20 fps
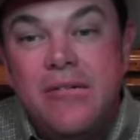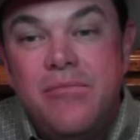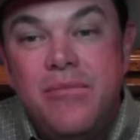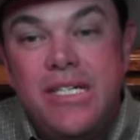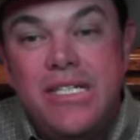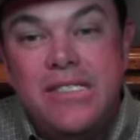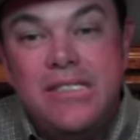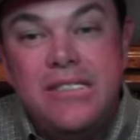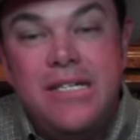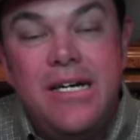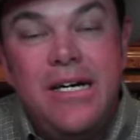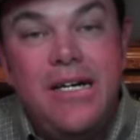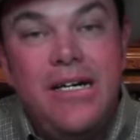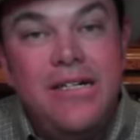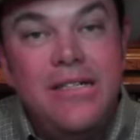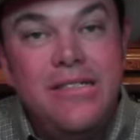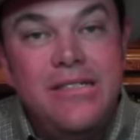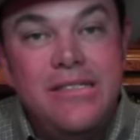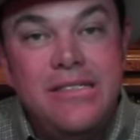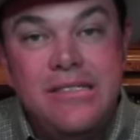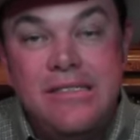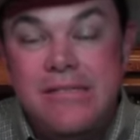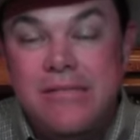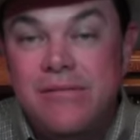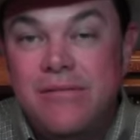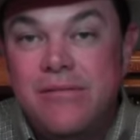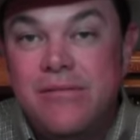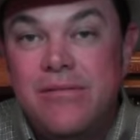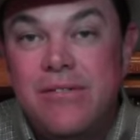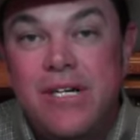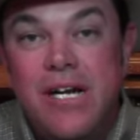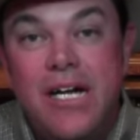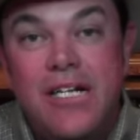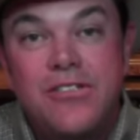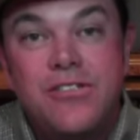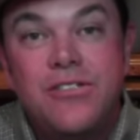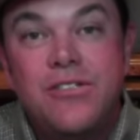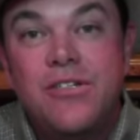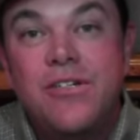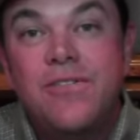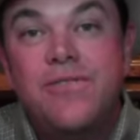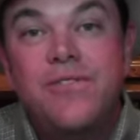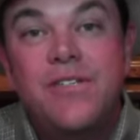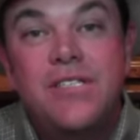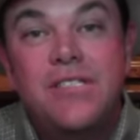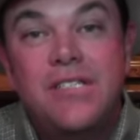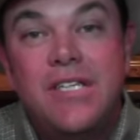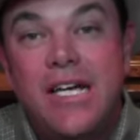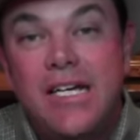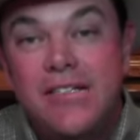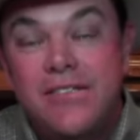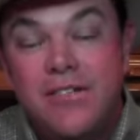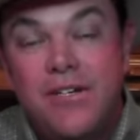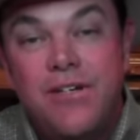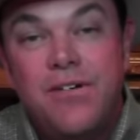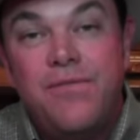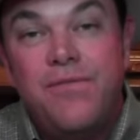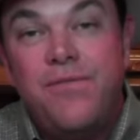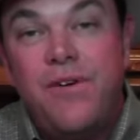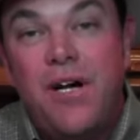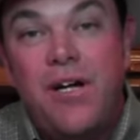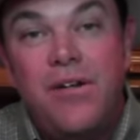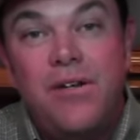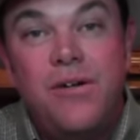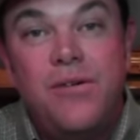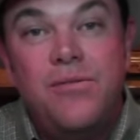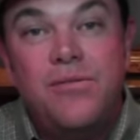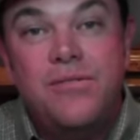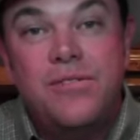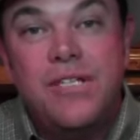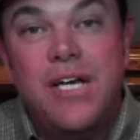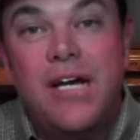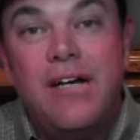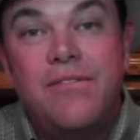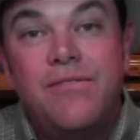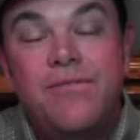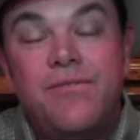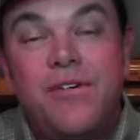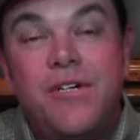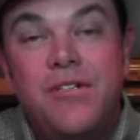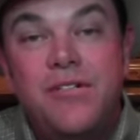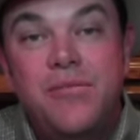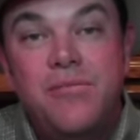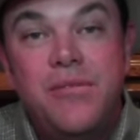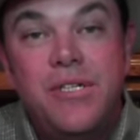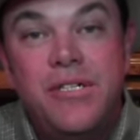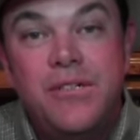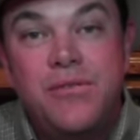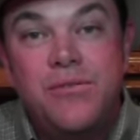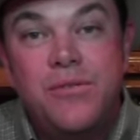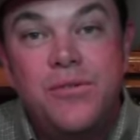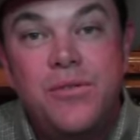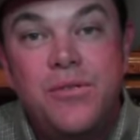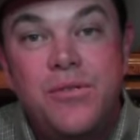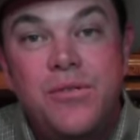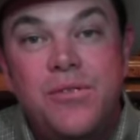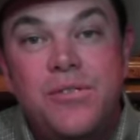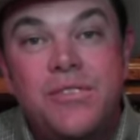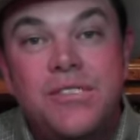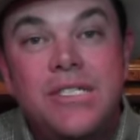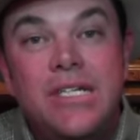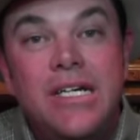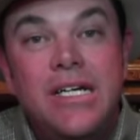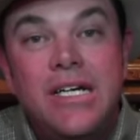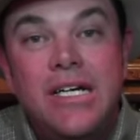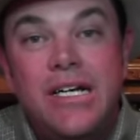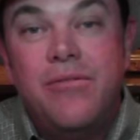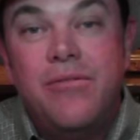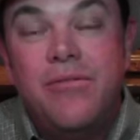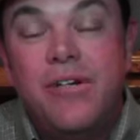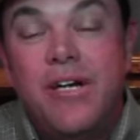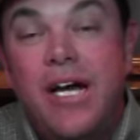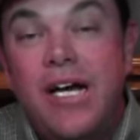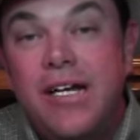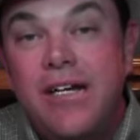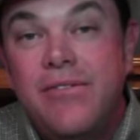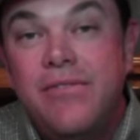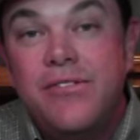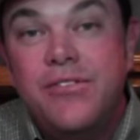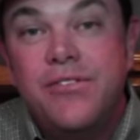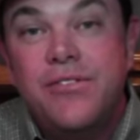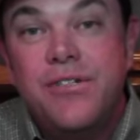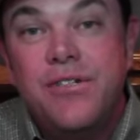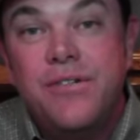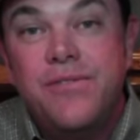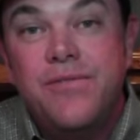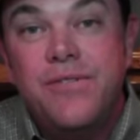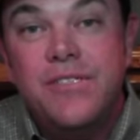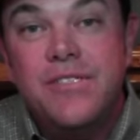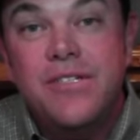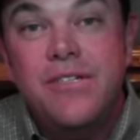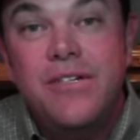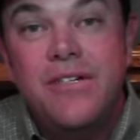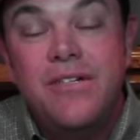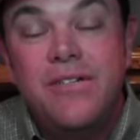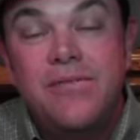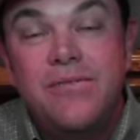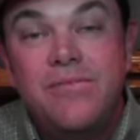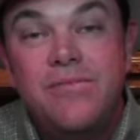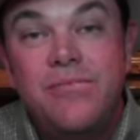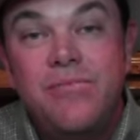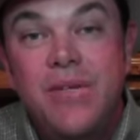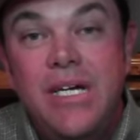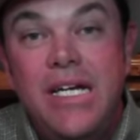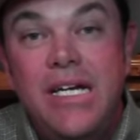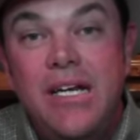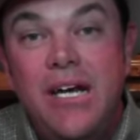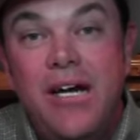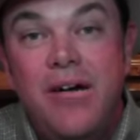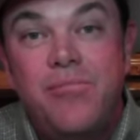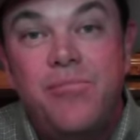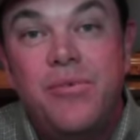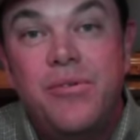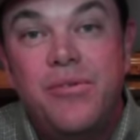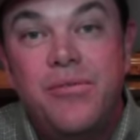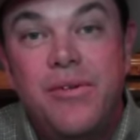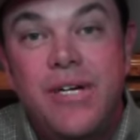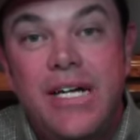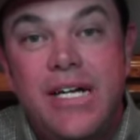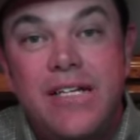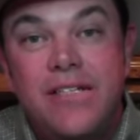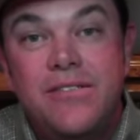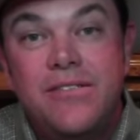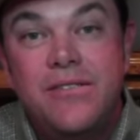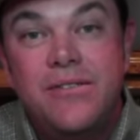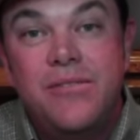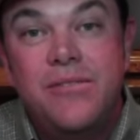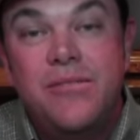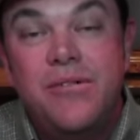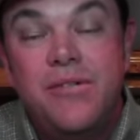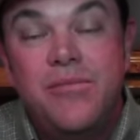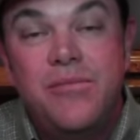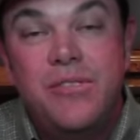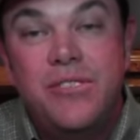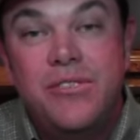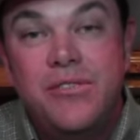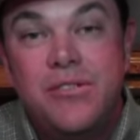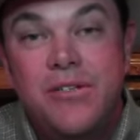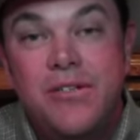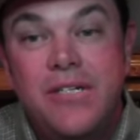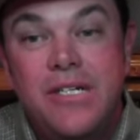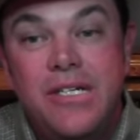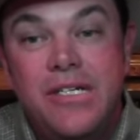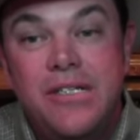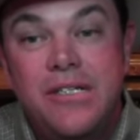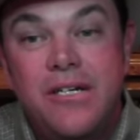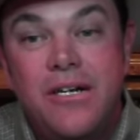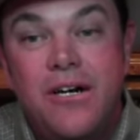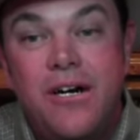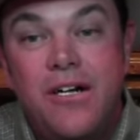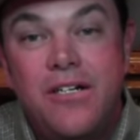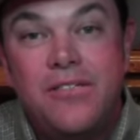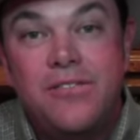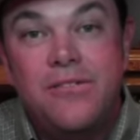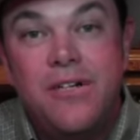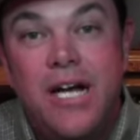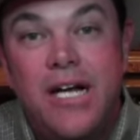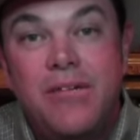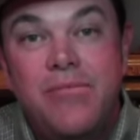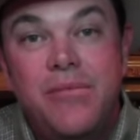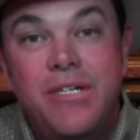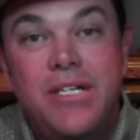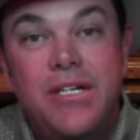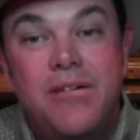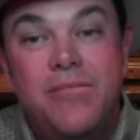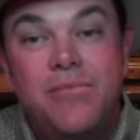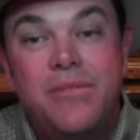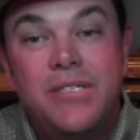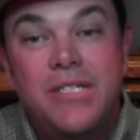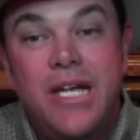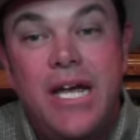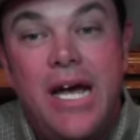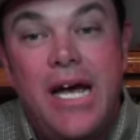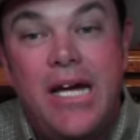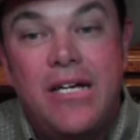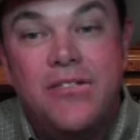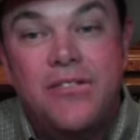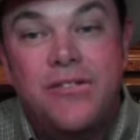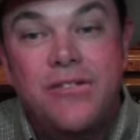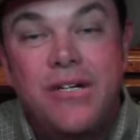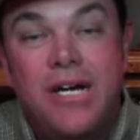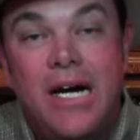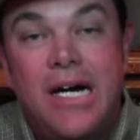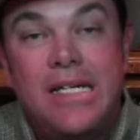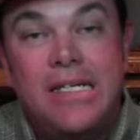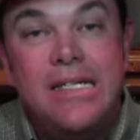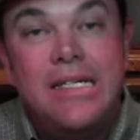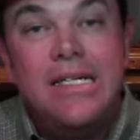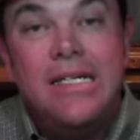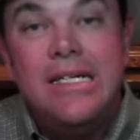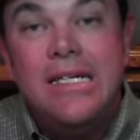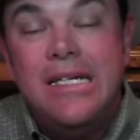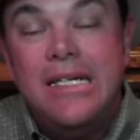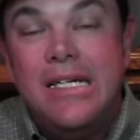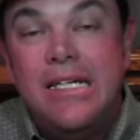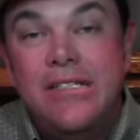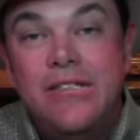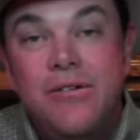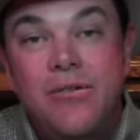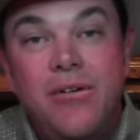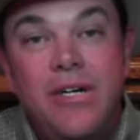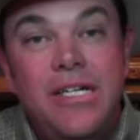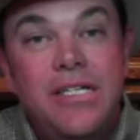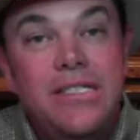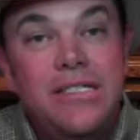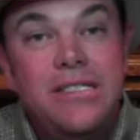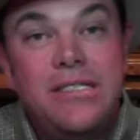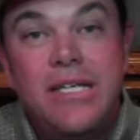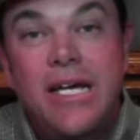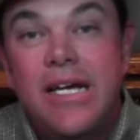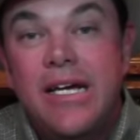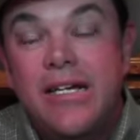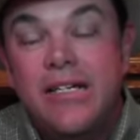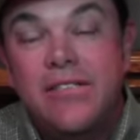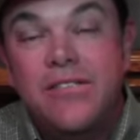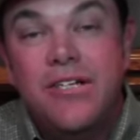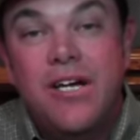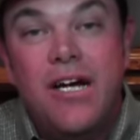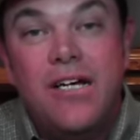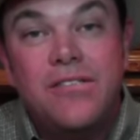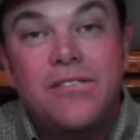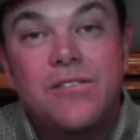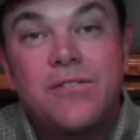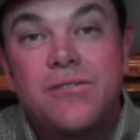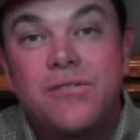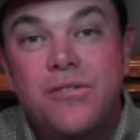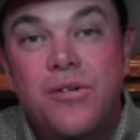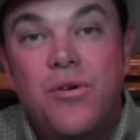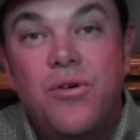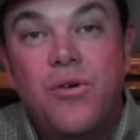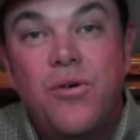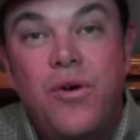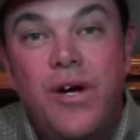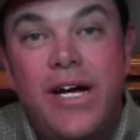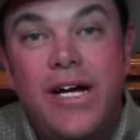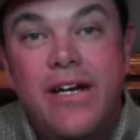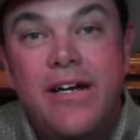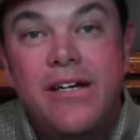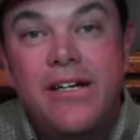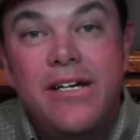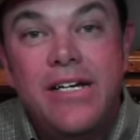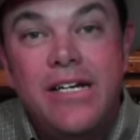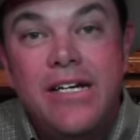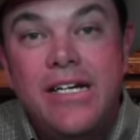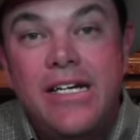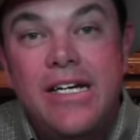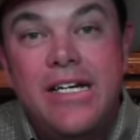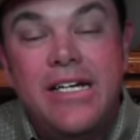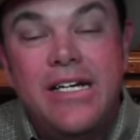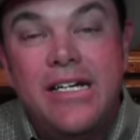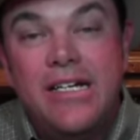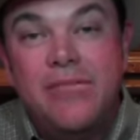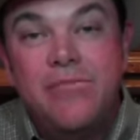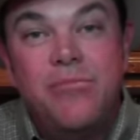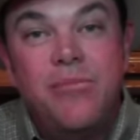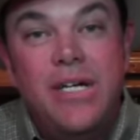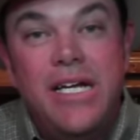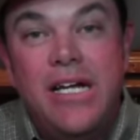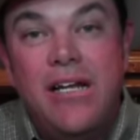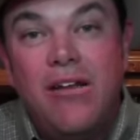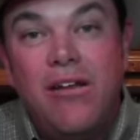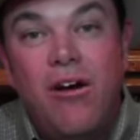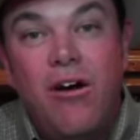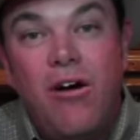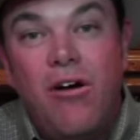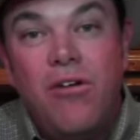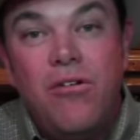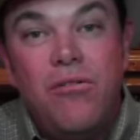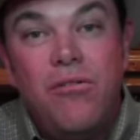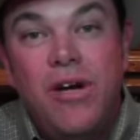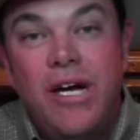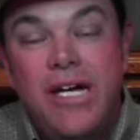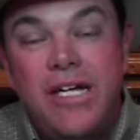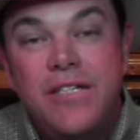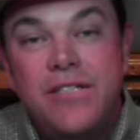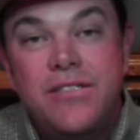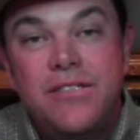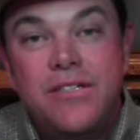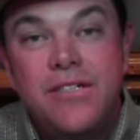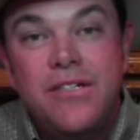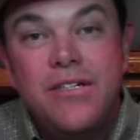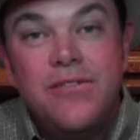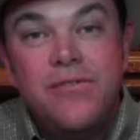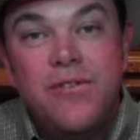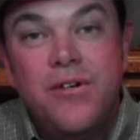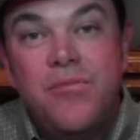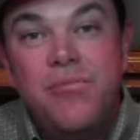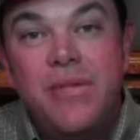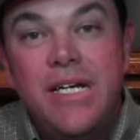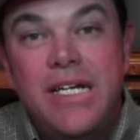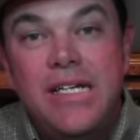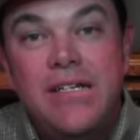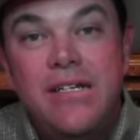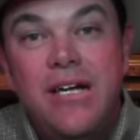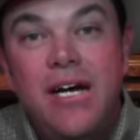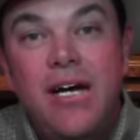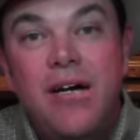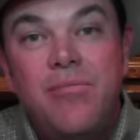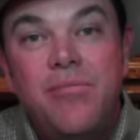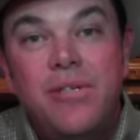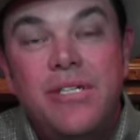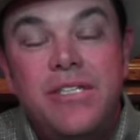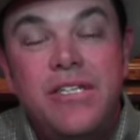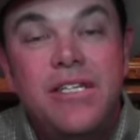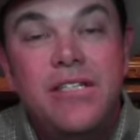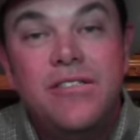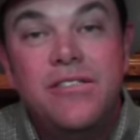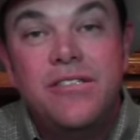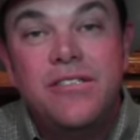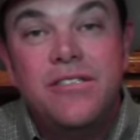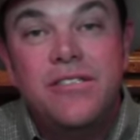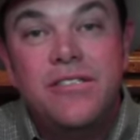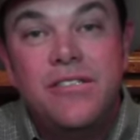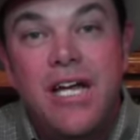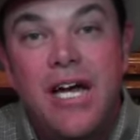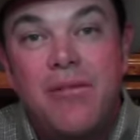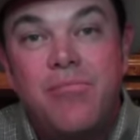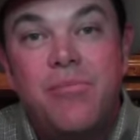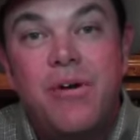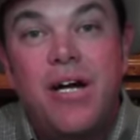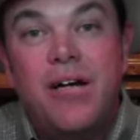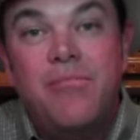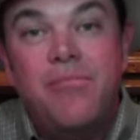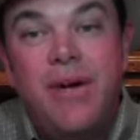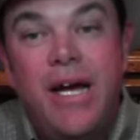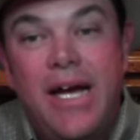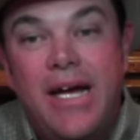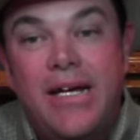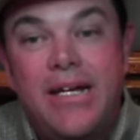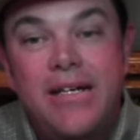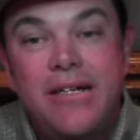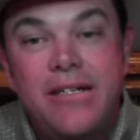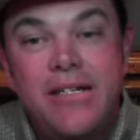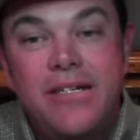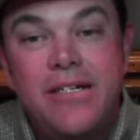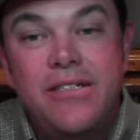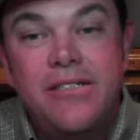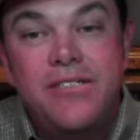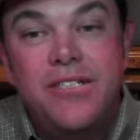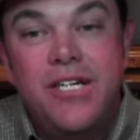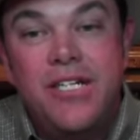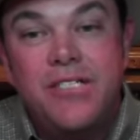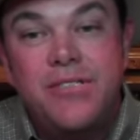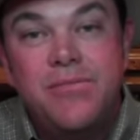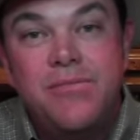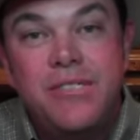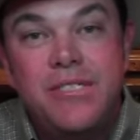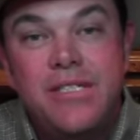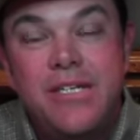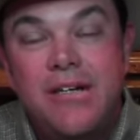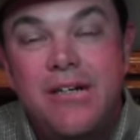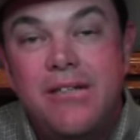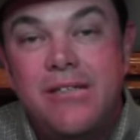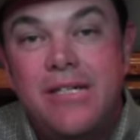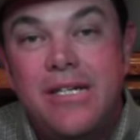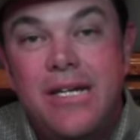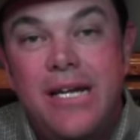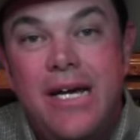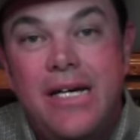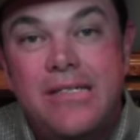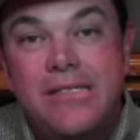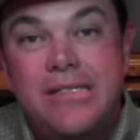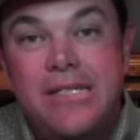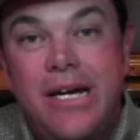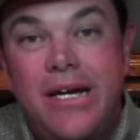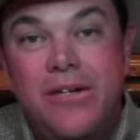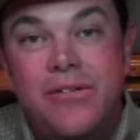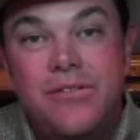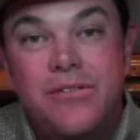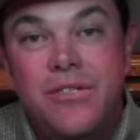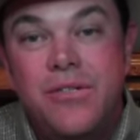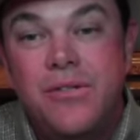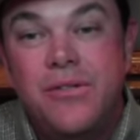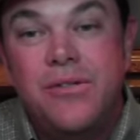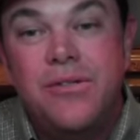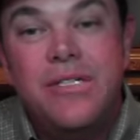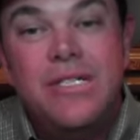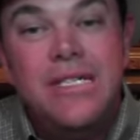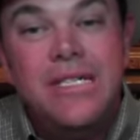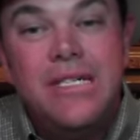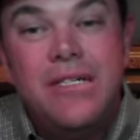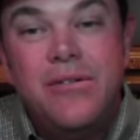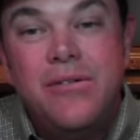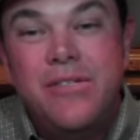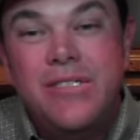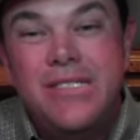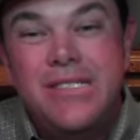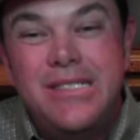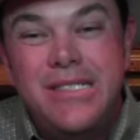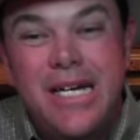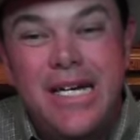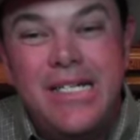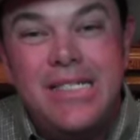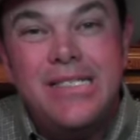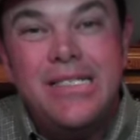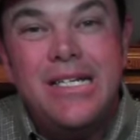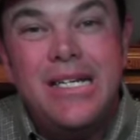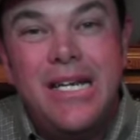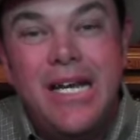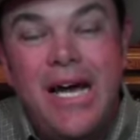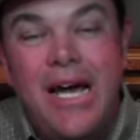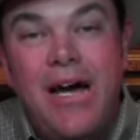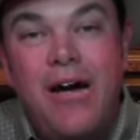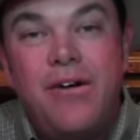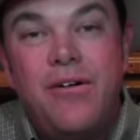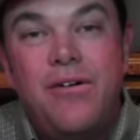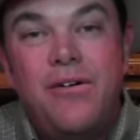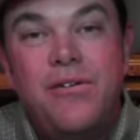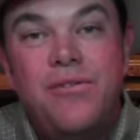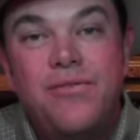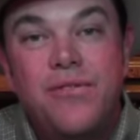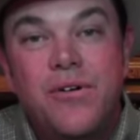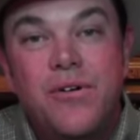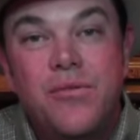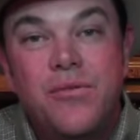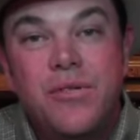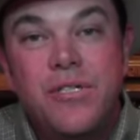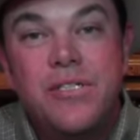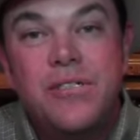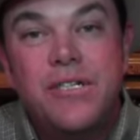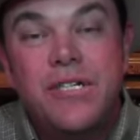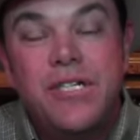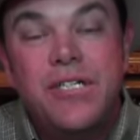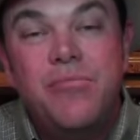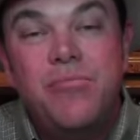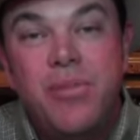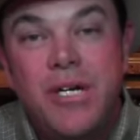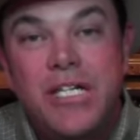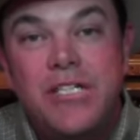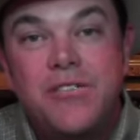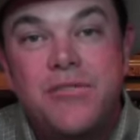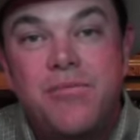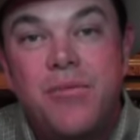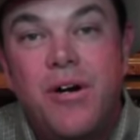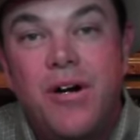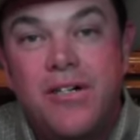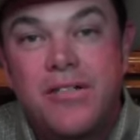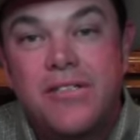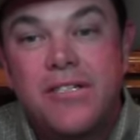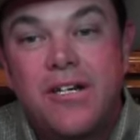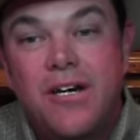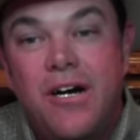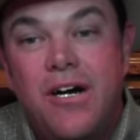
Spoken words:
But we're not sure if this thing's going to follow sound fundamental rules. And we're not even sure if it's going to meet up when we get to a maturity of the contract, meet up with cash or not. And the way this thing can jostle so quick, it can be a long ways from meeting up and then just snap right back in adjustment there in the last day or two, which doesn't allow for a real good benchmark to